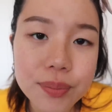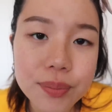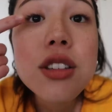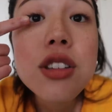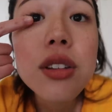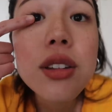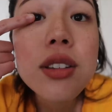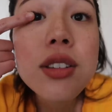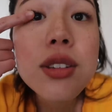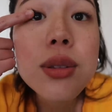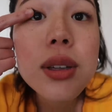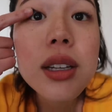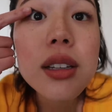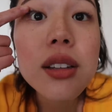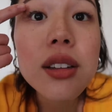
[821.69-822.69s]
So this is
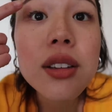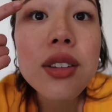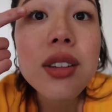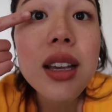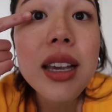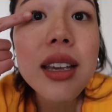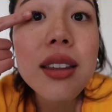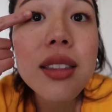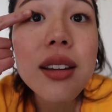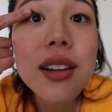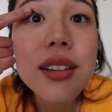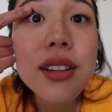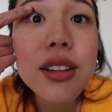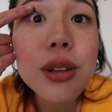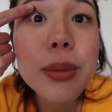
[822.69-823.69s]
what it looks like. They're
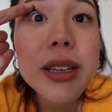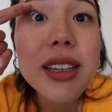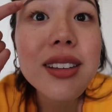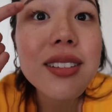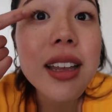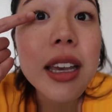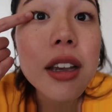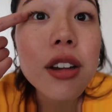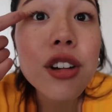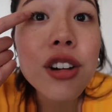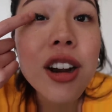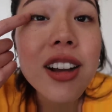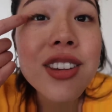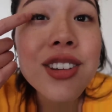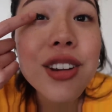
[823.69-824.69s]
a little bit like
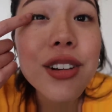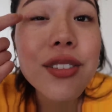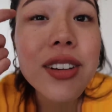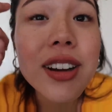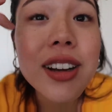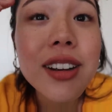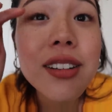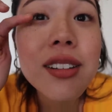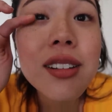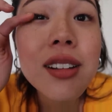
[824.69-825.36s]
crossed over and